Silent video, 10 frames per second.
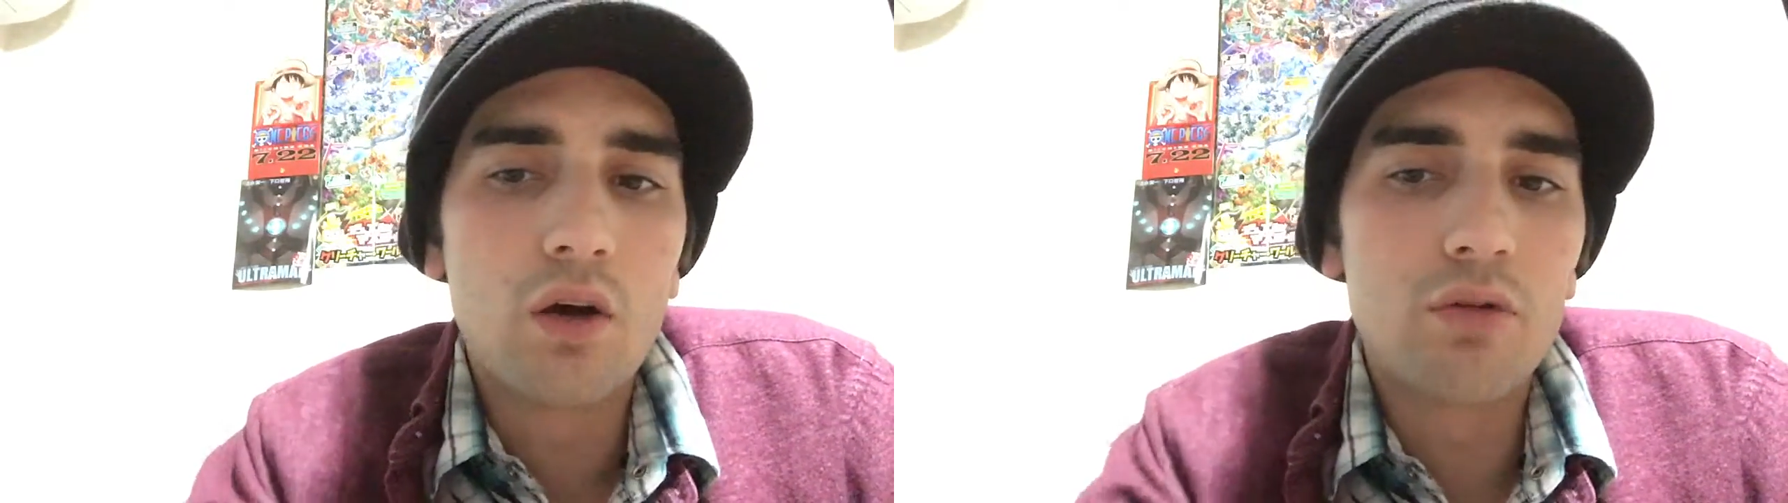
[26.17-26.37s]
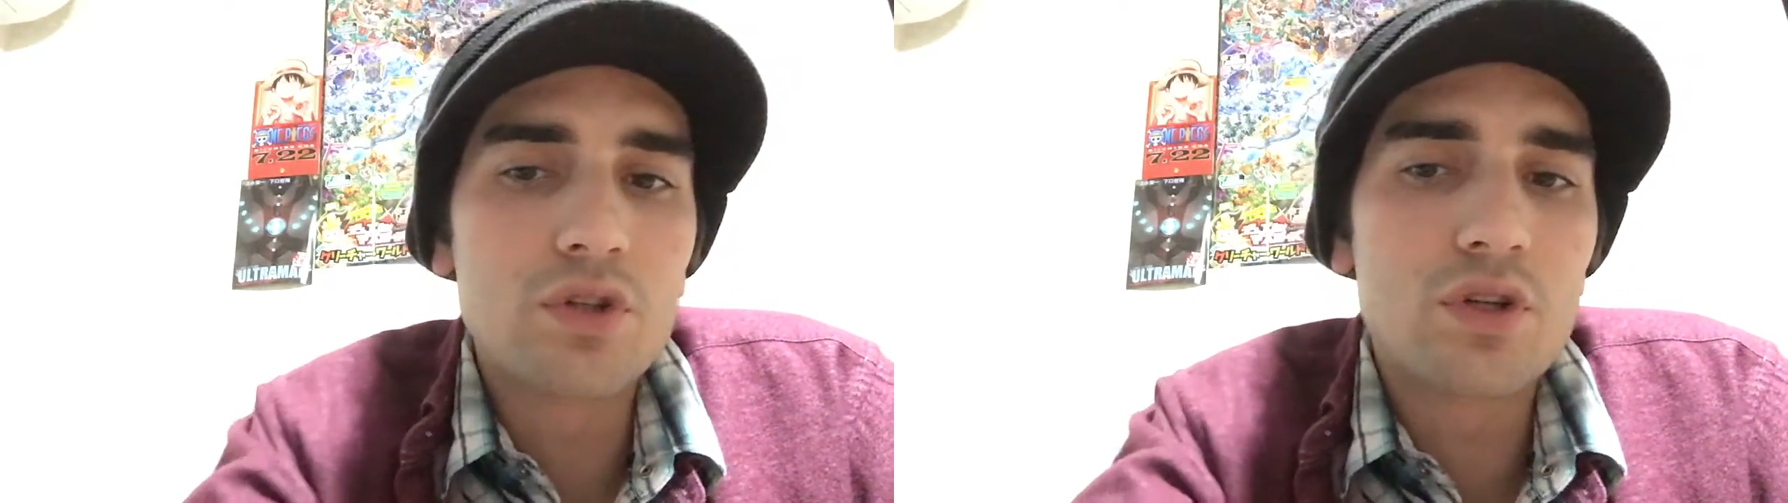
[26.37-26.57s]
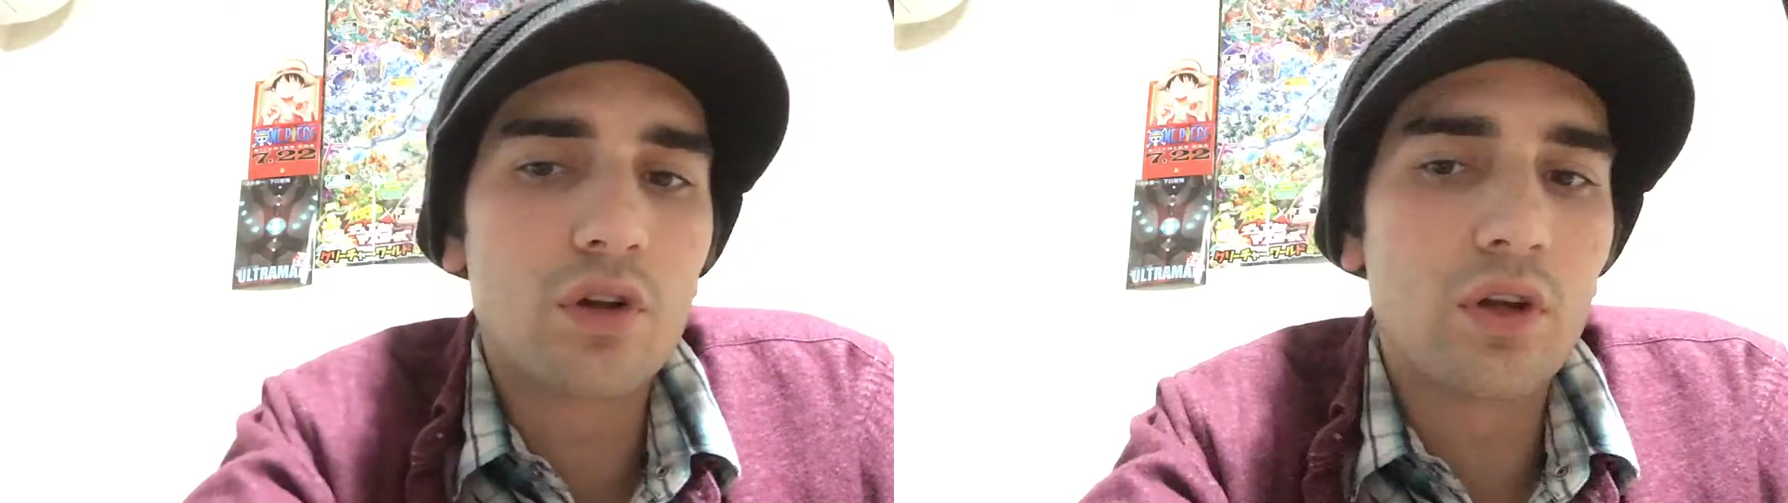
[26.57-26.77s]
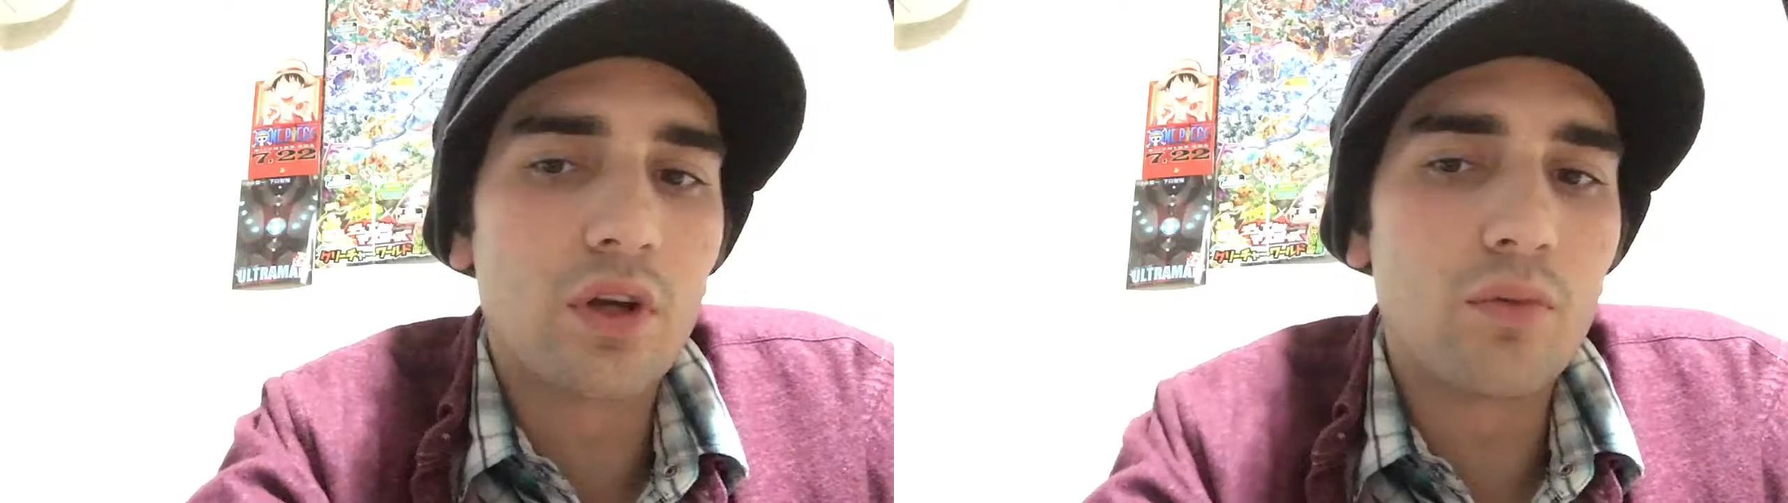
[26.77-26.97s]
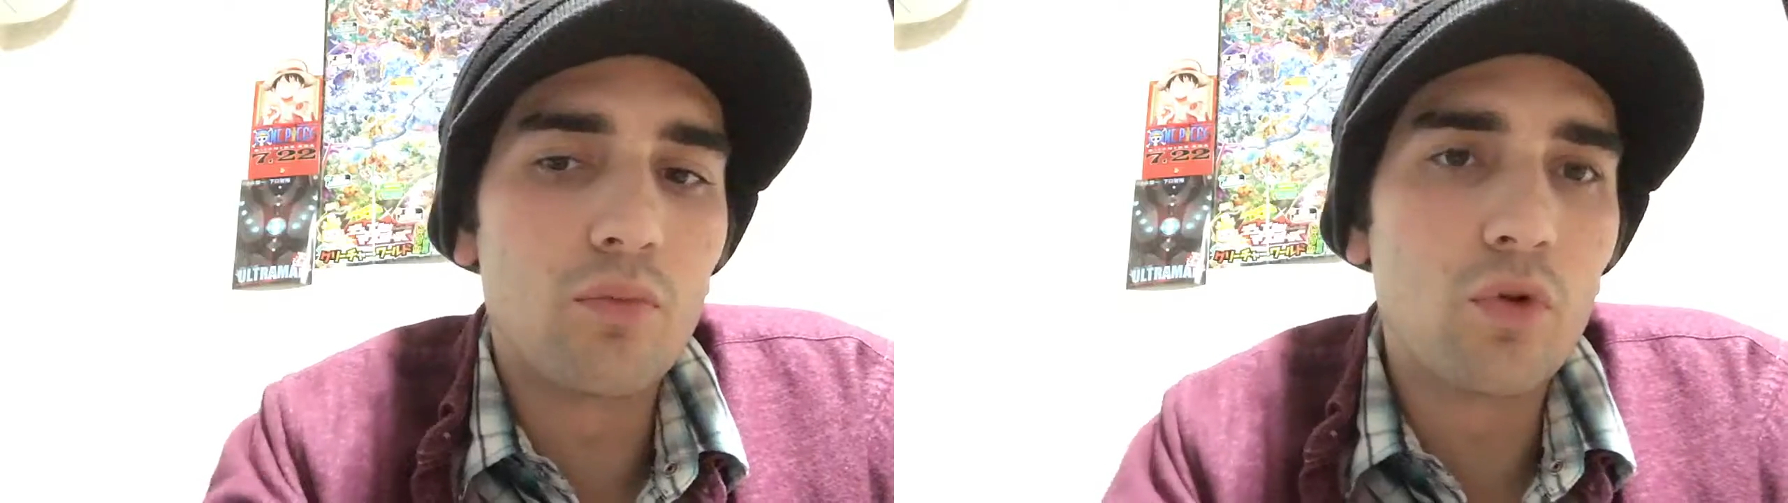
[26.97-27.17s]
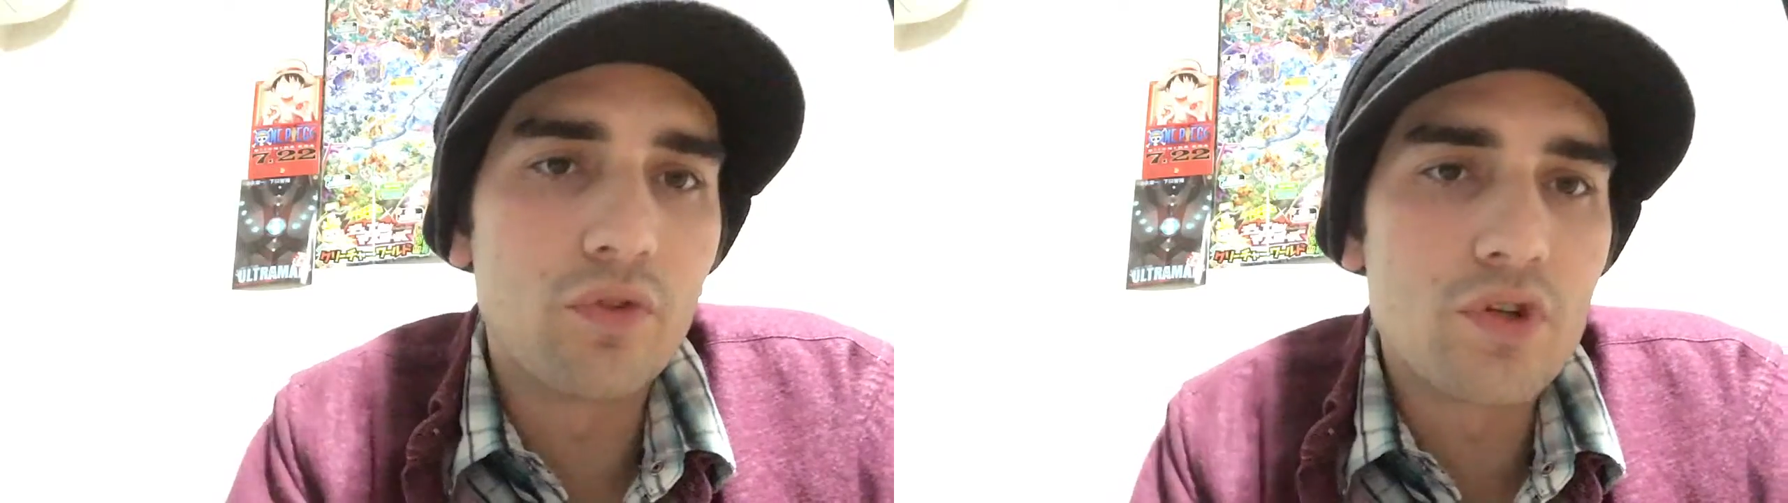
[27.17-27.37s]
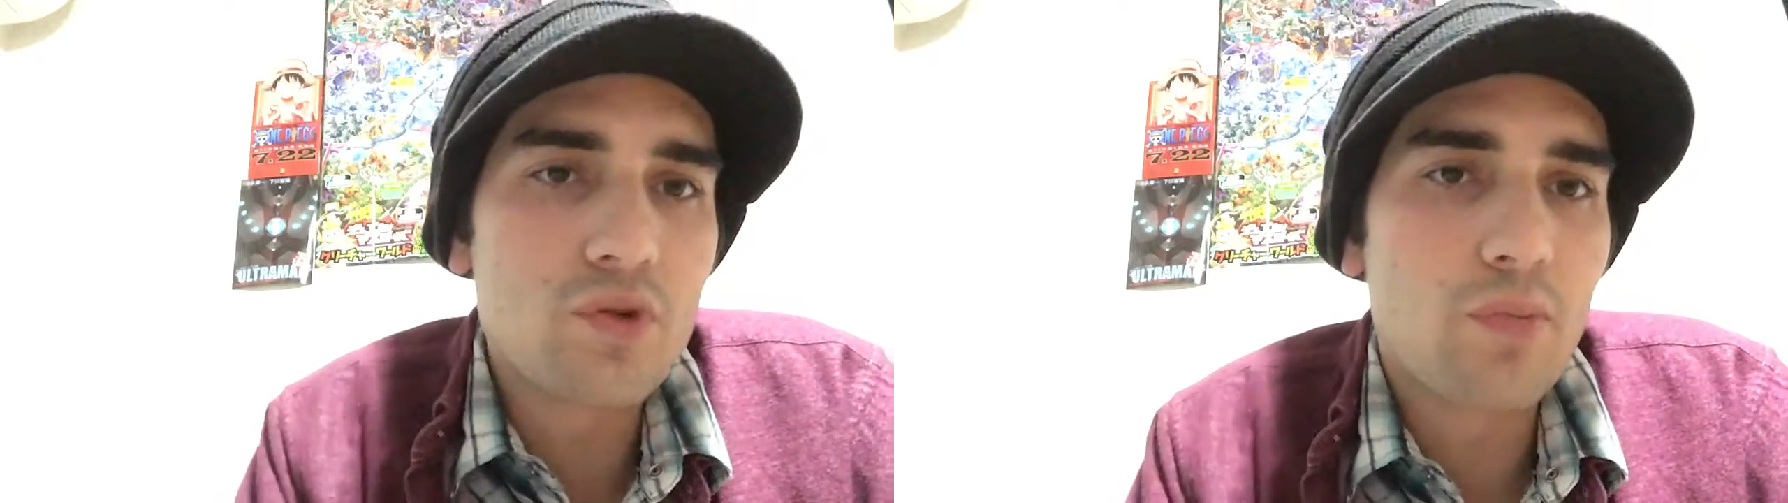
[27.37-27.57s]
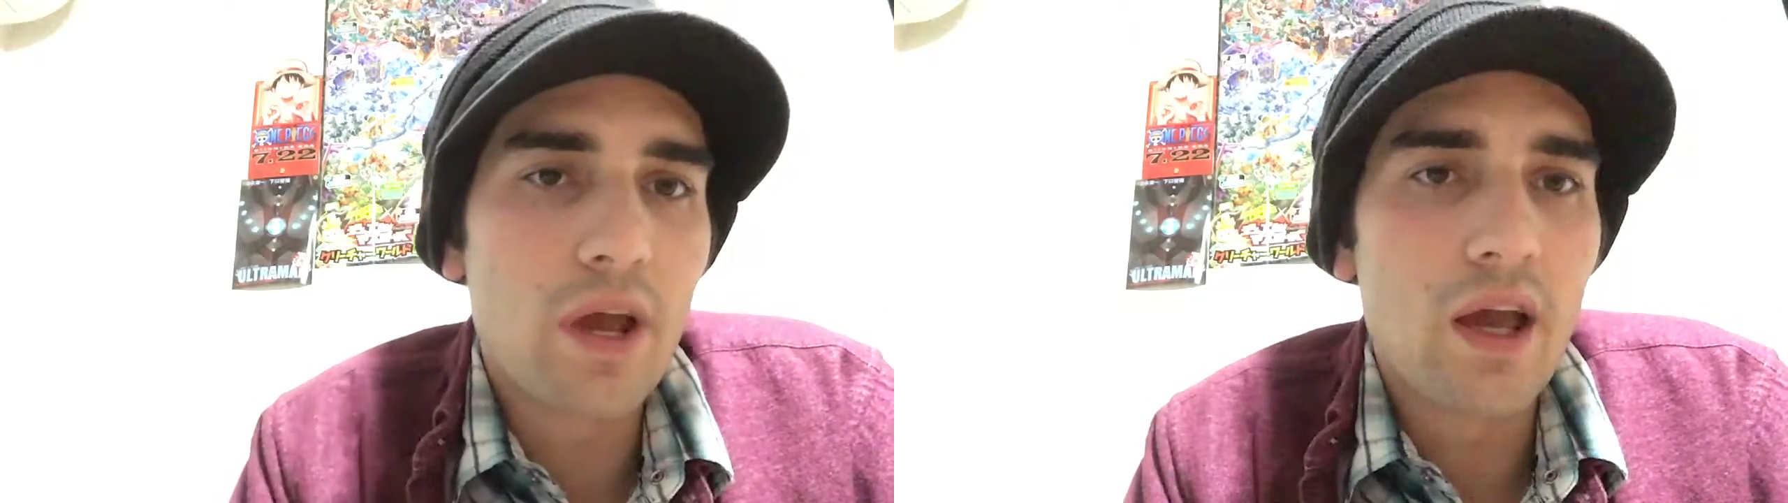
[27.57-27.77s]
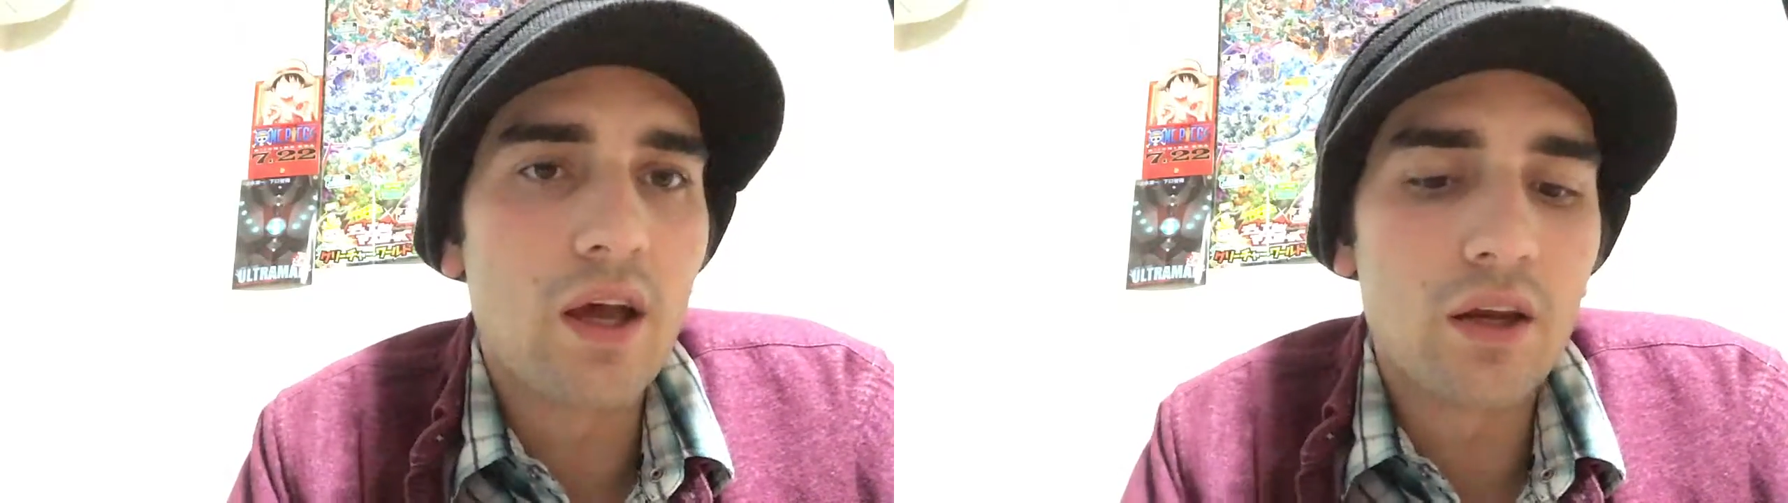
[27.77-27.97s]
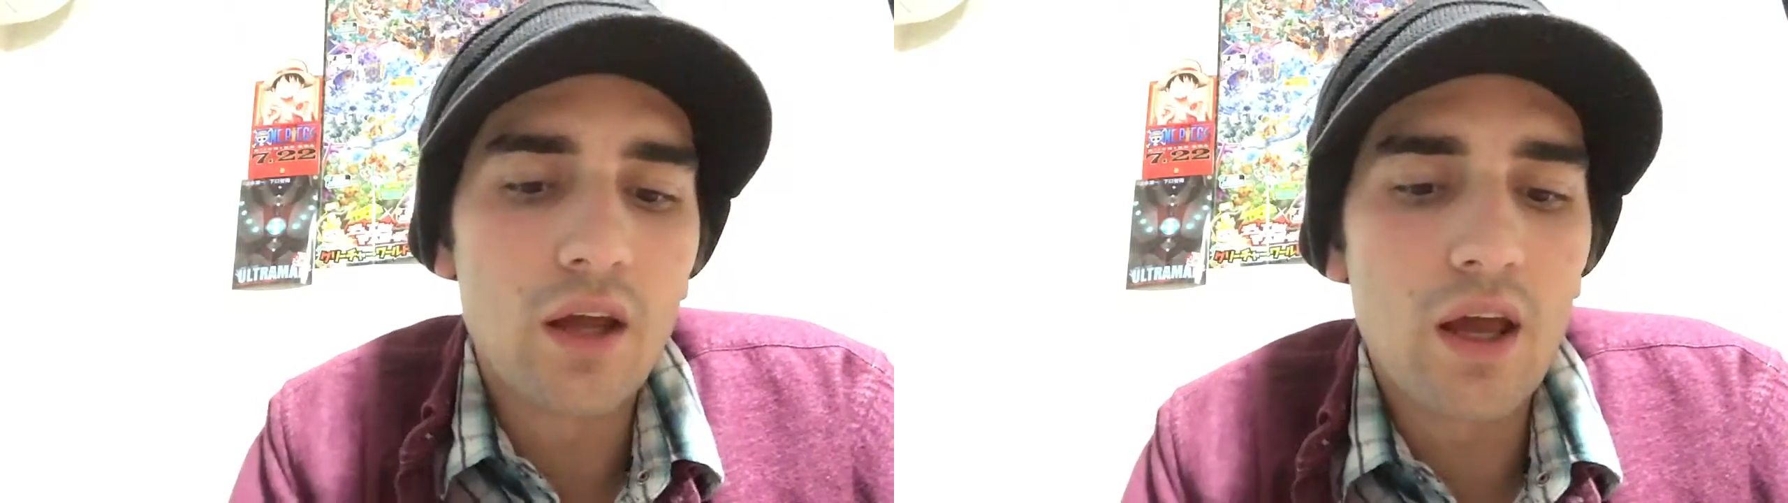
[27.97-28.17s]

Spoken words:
originally moved to Japan